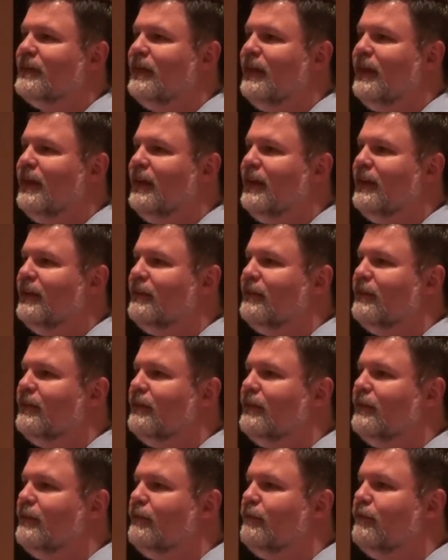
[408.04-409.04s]
and
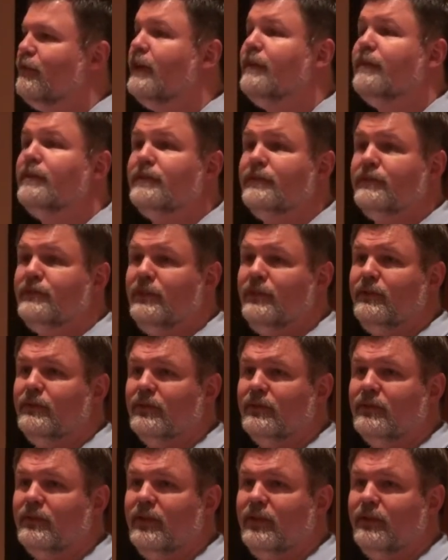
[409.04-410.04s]
flavors of SQL.
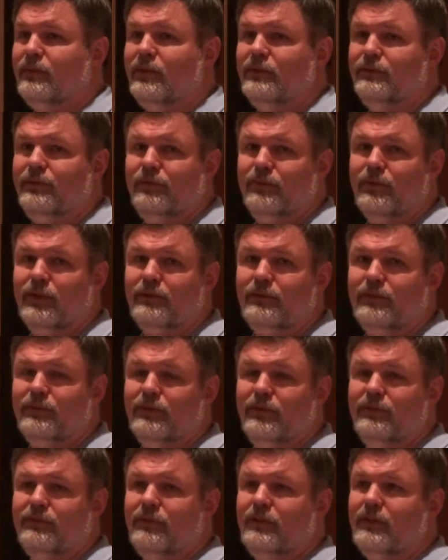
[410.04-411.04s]
And the ones we've worked with
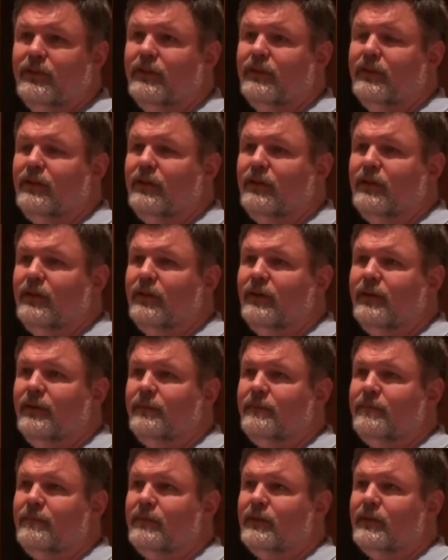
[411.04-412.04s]
so far are
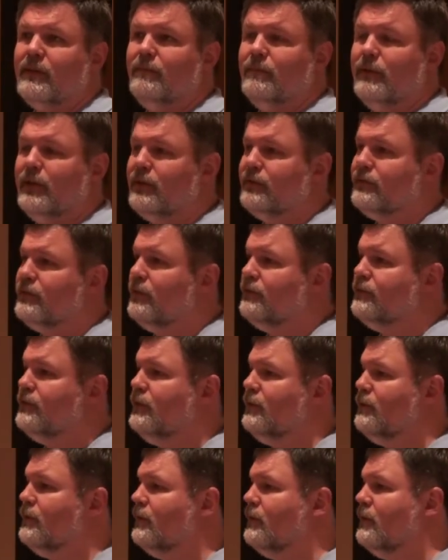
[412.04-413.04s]
Microsoft
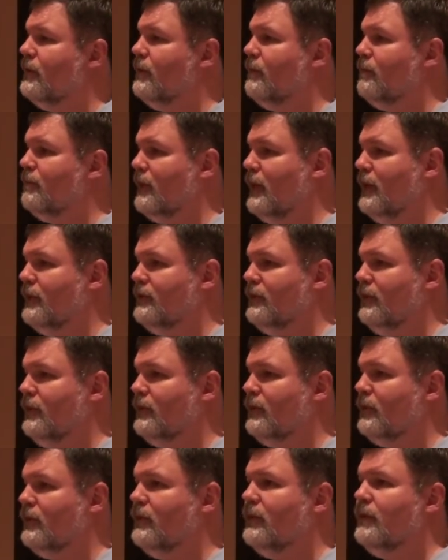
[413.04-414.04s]
SQL,
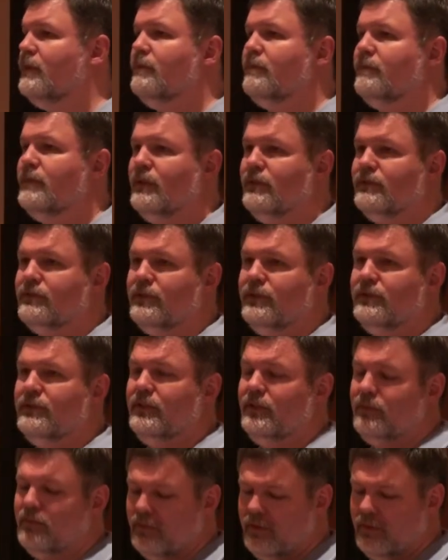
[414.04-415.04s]
MySQL,
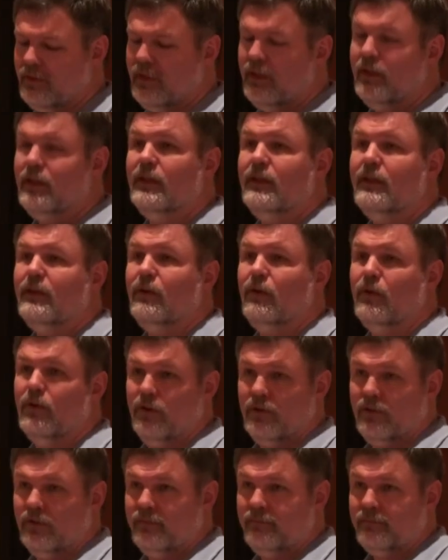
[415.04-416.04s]
PostgreSQL,
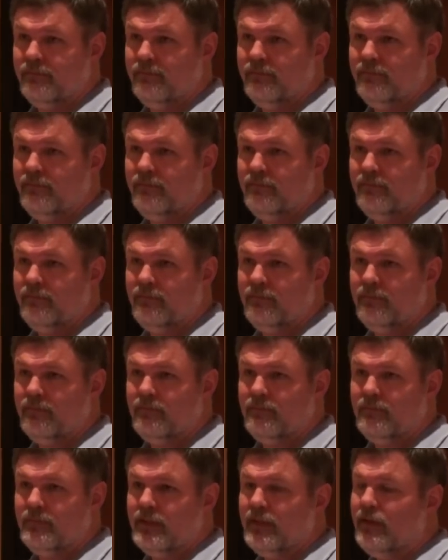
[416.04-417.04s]
Oracle.
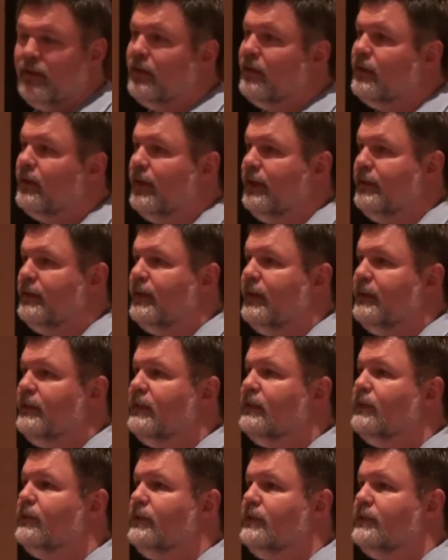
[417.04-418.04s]
And the
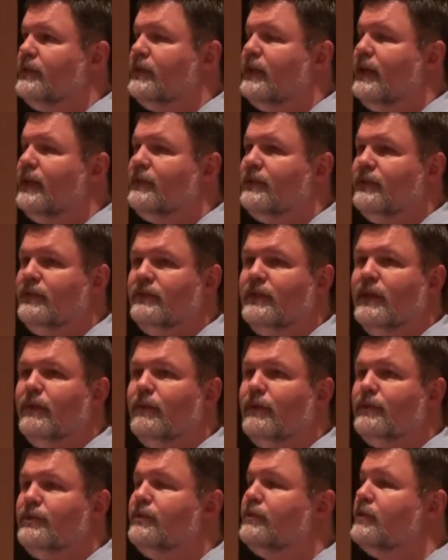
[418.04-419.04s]
idea with these connectors is that
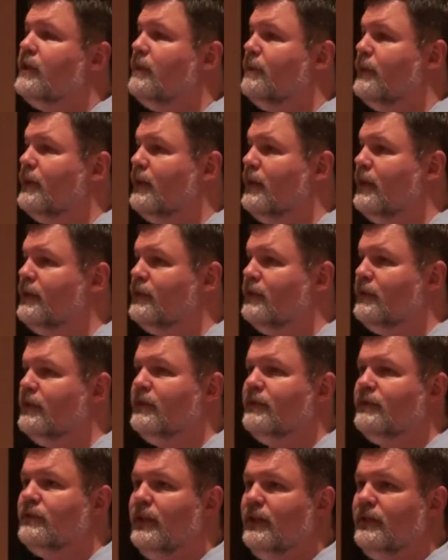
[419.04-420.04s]
once you set up a connection to
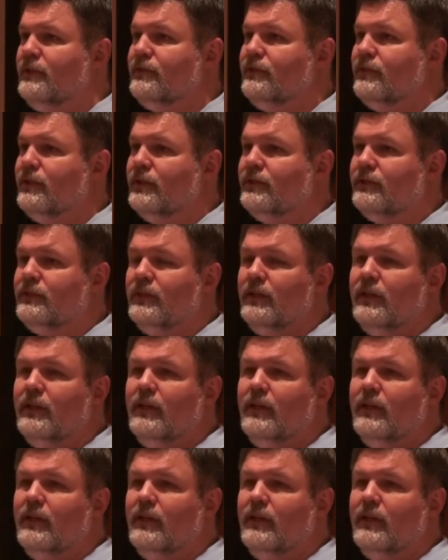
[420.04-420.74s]
this data source,